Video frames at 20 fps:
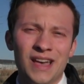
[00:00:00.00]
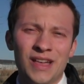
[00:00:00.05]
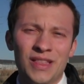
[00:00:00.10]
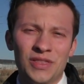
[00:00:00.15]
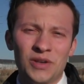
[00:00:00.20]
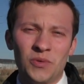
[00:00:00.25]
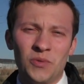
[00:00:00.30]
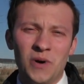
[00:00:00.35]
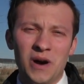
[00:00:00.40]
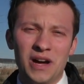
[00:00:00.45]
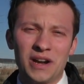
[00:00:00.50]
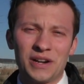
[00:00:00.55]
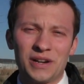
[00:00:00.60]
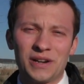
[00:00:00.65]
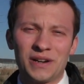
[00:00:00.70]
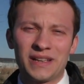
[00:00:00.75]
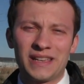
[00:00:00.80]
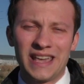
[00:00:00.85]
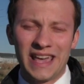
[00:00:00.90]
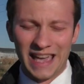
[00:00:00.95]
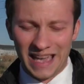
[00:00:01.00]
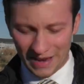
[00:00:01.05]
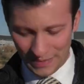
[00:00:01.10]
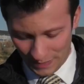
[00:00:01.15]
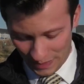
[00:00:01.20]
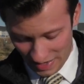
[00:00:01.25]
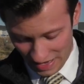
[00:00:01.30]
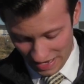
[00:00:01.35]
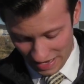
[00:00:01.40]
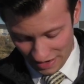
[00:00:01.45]
the water
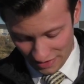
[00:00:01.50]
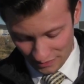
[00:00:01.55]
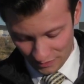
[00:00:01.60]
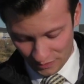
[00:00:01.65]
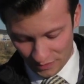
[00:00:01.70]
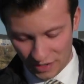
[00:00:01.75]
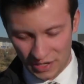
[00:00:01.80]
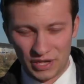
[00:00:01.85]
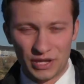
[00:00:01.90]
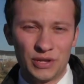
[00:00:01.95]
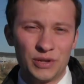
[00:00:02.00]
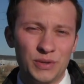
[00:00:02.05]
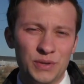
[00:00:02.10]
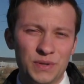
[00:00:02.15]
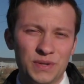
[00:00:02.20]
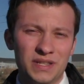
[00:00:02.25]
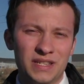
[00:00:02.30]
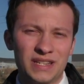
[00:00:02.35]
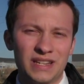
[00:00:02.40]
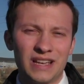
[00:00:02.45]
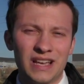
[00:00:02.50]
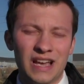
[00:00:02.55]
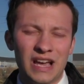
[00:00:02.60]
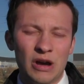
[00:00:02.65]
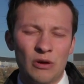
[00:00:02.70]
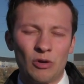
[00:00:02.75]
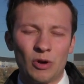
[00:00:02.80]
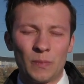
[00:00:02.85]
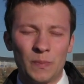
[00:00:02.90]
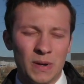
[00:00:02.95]
can't be reused
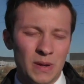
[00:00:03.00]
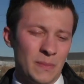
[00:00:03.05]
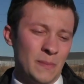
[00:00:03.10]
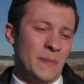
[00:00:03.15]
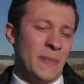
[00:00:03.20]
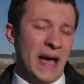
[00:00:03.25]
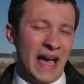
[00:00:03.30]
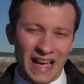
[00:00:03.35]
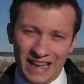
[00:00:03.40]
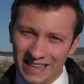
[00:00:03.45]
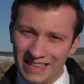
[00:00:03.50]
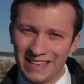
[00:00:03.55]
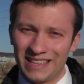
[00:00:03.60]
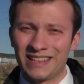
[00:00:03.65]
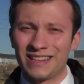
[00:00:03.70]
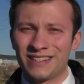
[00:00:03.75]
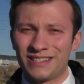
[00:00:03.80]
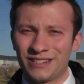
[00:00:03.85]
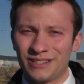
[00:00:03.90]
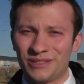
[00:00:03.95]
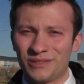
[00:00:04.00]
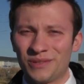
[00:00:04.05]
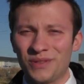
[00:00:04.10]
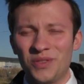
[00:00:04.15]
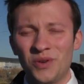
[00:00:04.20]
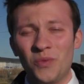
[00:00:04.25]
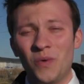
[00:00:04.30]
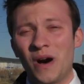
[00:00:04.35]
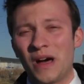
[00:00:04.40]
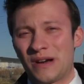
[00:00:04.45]
or put back into
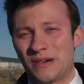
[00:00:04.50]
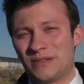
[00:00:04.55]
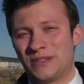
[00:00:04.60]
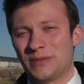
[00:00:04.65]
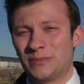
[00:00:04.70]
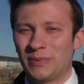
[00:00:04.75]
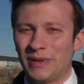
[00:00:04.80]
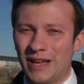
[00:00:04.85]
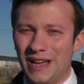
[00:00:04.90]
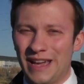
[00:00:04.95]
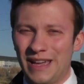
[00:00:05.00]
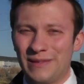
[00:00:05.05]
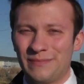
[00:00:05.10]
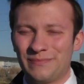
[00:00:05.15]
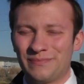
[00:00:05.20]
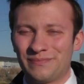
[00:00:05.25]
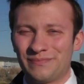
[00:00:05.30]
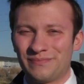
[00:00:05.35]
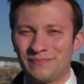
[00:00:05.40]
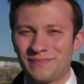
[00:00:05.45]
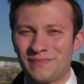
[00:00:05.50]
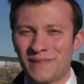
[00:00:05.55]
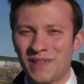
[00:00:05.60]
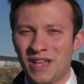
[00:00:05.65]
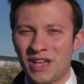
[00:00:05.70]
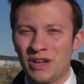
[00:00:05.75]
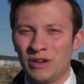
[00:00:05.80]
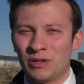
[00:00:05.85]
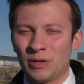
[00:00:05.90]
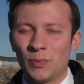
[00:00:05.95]
the water supply.
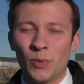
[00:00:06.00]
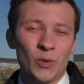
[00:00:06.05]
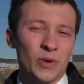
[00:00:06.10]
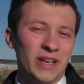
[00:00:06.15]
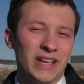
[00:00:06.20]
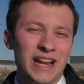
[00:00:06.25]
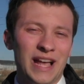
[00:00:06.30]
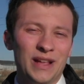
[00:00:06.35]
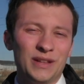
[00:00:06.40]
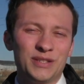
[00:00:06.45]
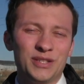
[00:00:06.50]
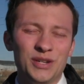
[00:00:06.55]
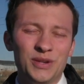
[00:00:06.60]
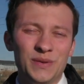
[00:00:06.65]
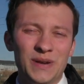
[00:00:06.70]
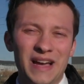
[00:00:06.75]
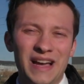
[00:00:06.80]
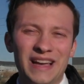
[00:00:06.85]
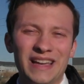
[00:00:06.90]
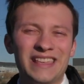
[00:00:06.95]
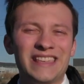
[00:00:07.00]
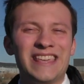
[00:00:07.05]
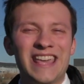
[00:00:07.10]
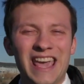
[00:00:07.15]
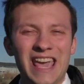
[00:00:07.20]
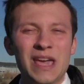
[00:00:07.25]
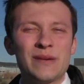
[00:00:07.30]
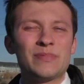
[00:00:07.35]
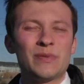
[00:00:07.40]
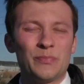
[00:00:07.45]
Reporting in Altoona,
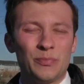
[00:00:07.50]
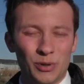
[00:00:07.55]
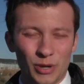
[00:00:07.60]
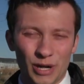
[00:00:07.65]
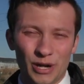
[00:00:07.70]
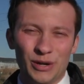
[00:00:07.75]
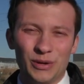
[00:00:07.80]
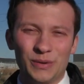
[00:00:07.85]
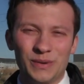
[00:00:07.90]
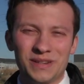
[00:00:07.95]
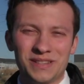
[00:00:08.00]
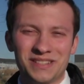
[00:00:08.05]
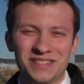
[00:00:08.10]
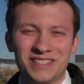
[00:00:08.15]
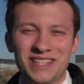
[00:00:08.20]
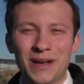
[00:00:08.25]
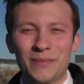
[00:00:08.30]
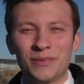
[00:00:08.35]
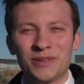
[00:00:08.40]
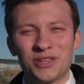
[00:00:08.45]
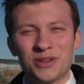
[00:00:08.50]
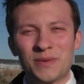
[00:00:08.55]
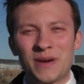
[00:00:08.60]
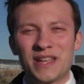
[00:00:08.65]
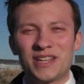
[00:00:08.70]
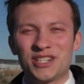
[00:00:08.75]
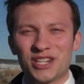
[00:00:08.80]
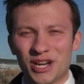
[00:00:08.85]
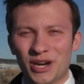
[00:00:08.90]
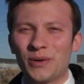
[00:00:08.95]
Gabe Prough,
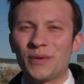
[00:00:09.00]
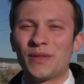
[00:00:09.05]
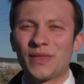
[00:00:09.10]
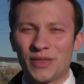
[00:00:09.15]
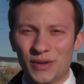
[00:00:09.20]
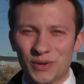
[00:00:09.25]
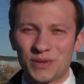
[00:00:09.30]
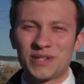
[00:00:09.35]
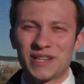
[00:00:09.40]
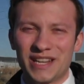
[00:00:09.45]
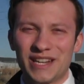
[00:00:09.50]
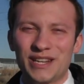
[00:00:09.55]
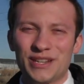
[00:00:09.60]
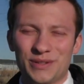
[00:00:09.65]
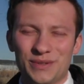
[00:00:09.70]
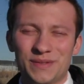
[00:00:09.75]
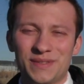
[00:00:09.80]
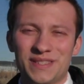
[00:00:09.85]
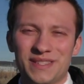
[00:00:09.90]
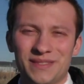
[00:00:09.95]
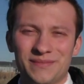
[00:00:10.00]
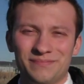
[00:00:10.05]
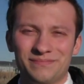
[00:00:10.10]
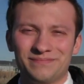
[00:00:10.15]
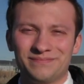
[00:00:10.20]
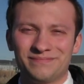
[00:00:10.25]
WHO 13 News.